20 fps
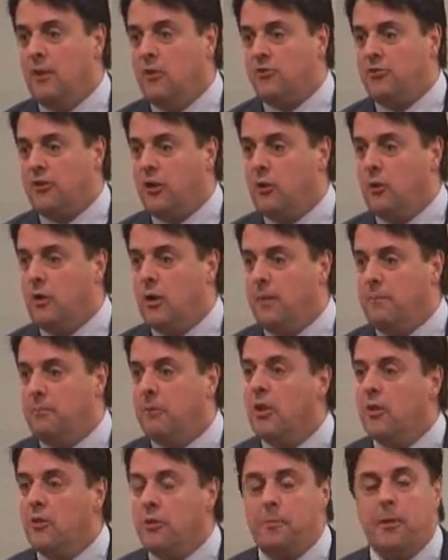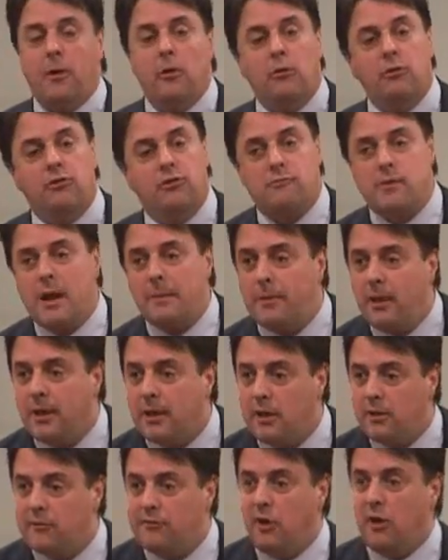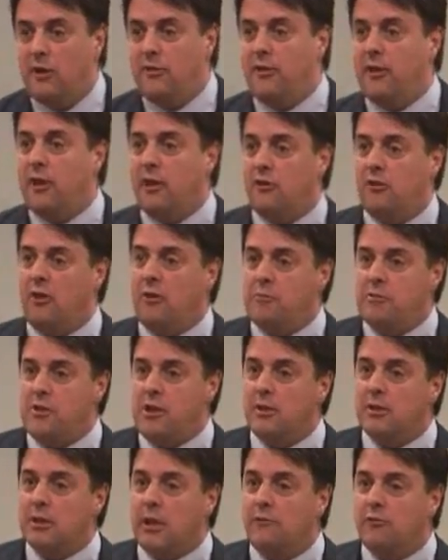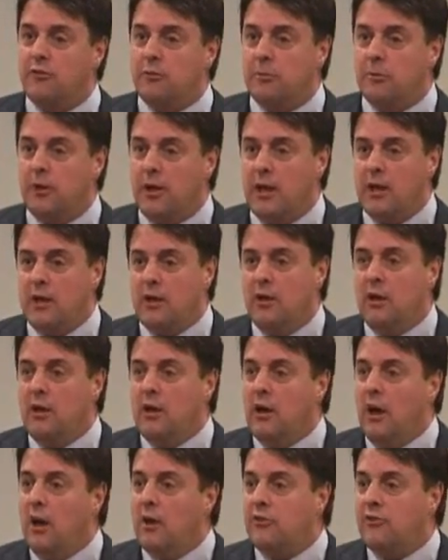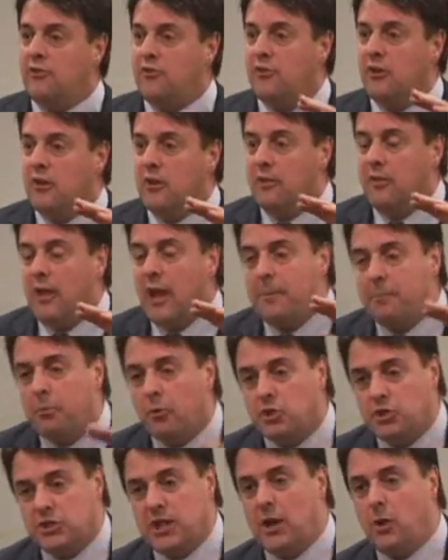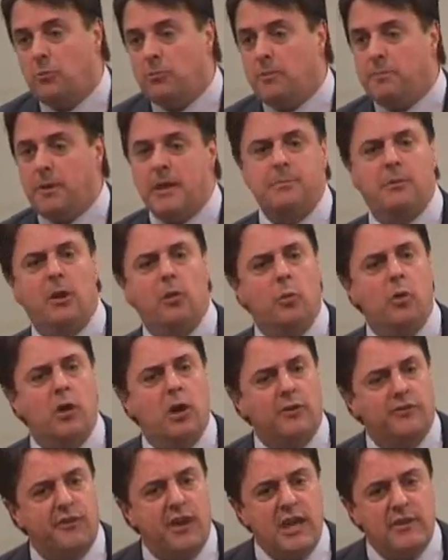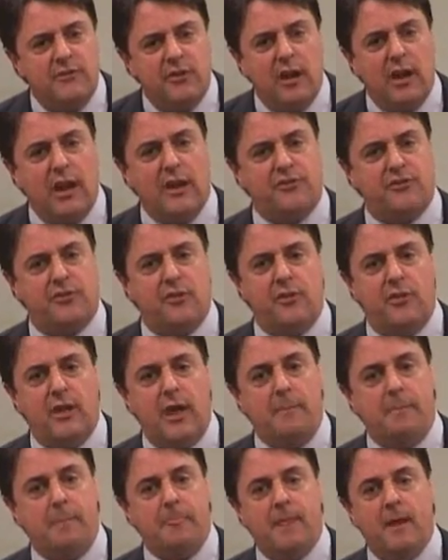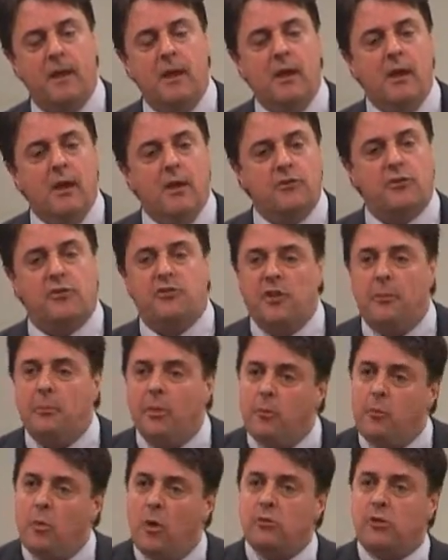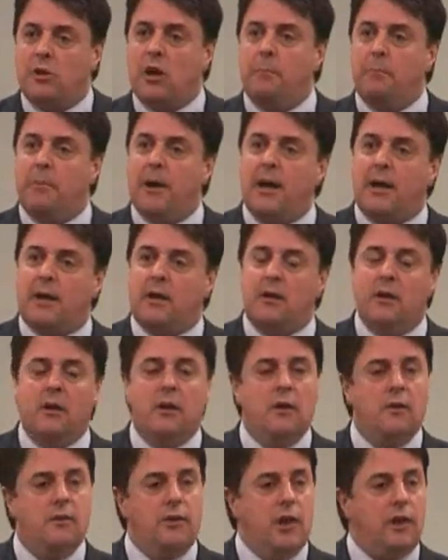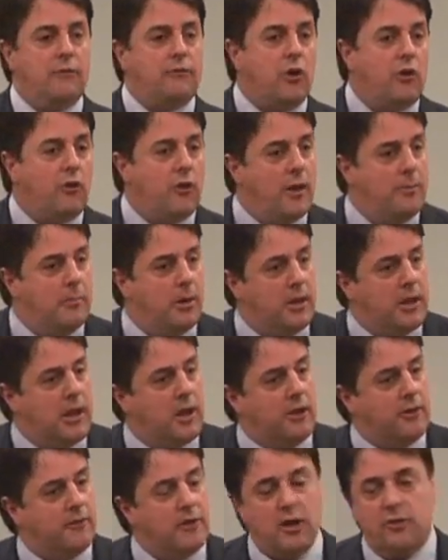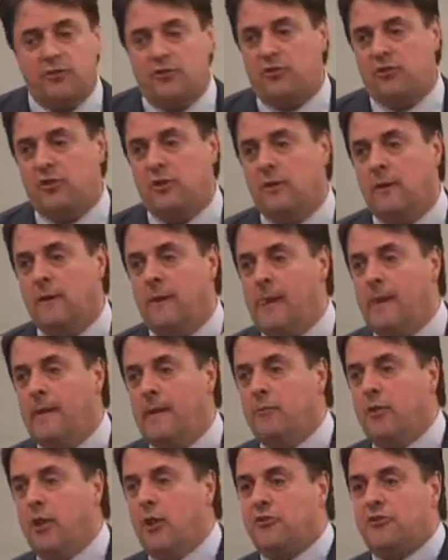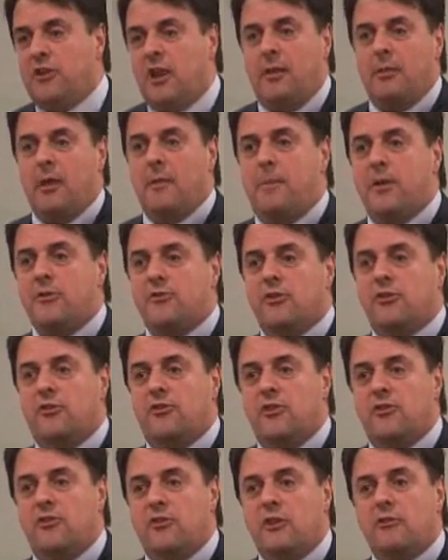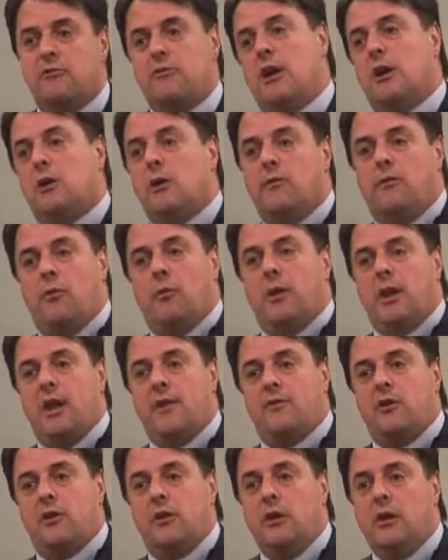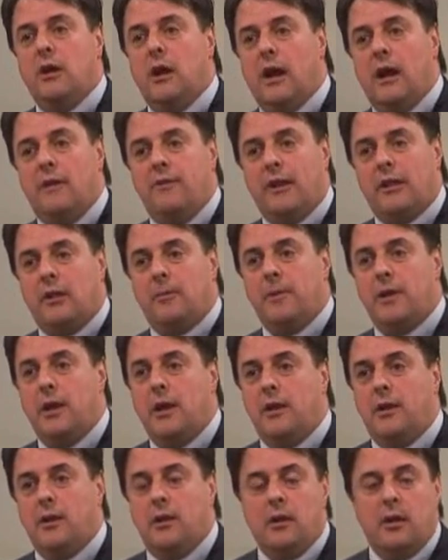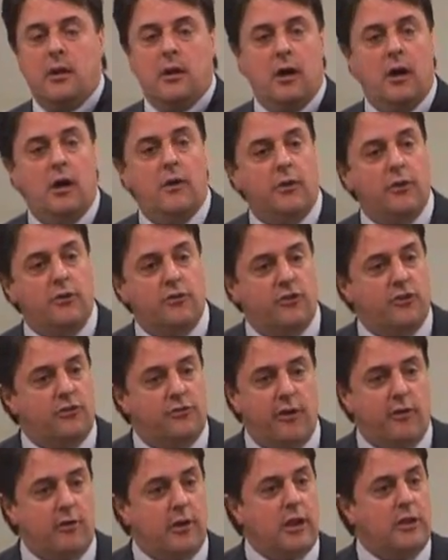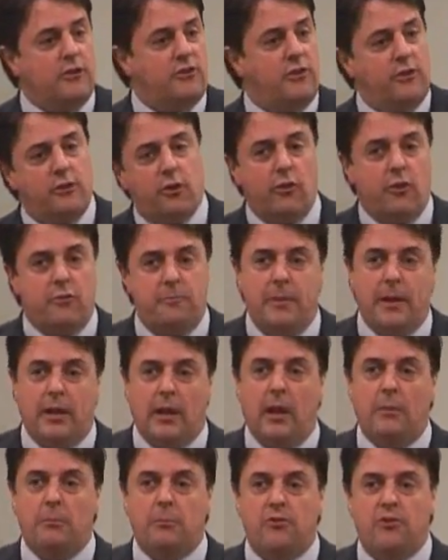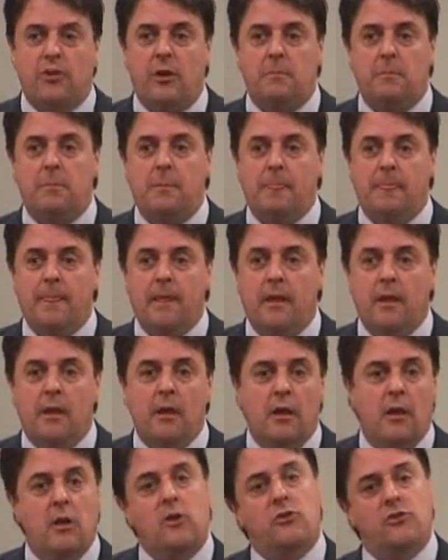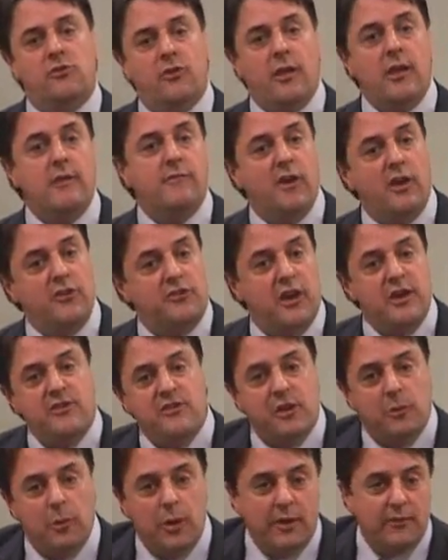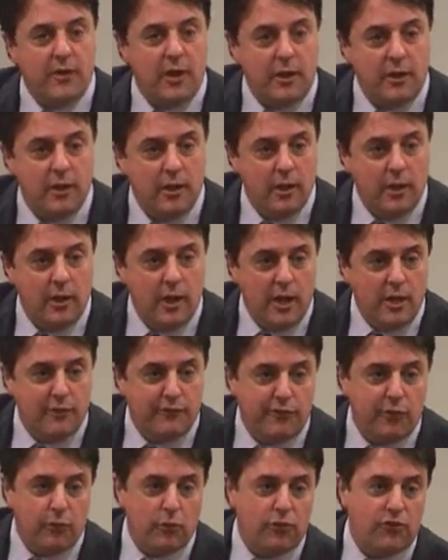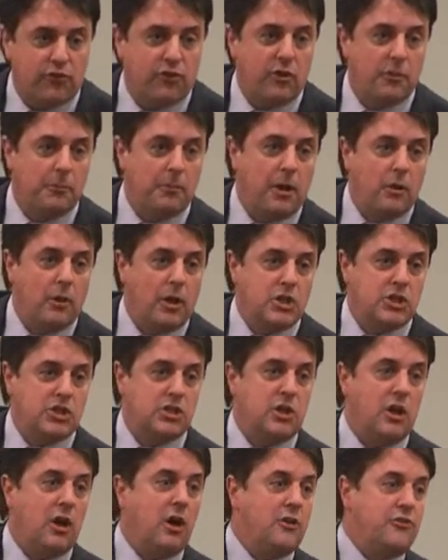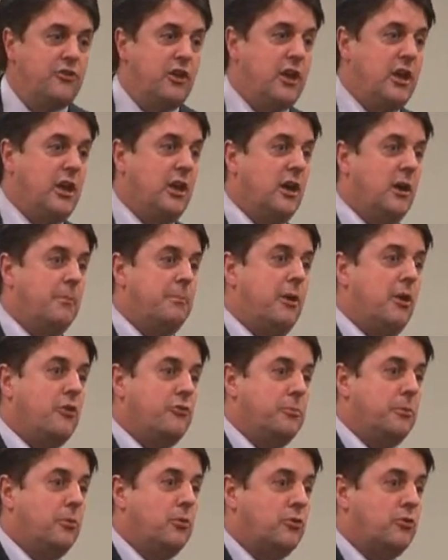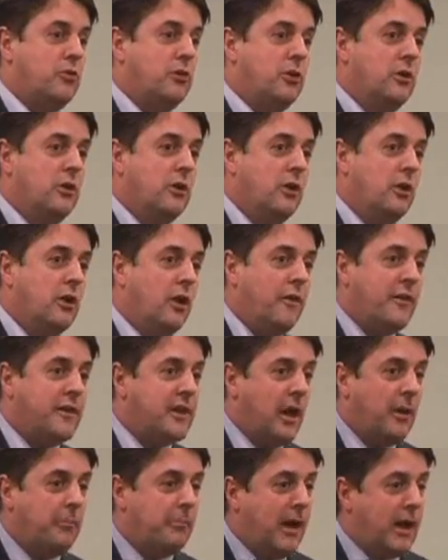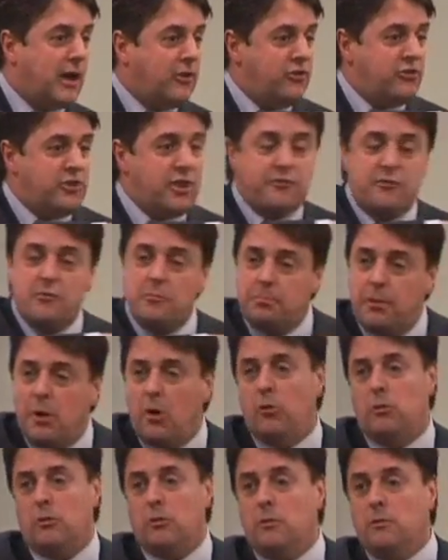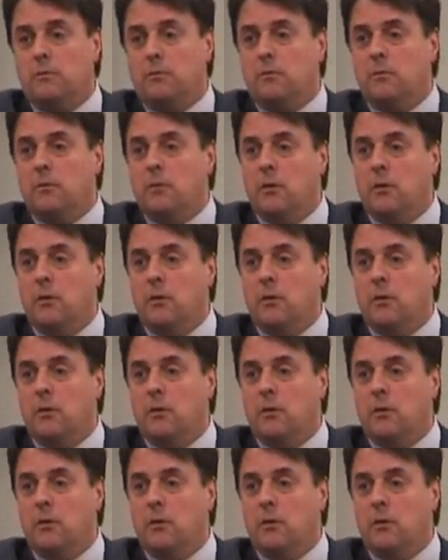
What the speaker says: So the Poles are rapidly going to find things pretty uncomfortable here as they're pushed out by people who work for even less than them. So some of them won't come back. They'll have got their money out of us. They'll set up their businesses in Krakow or whatever, and that'll be it. Others, it's very easy. They've got this big lump sum, so they invest 80 quid of it in a false Polish ID and passport, and they come back as a different Pole.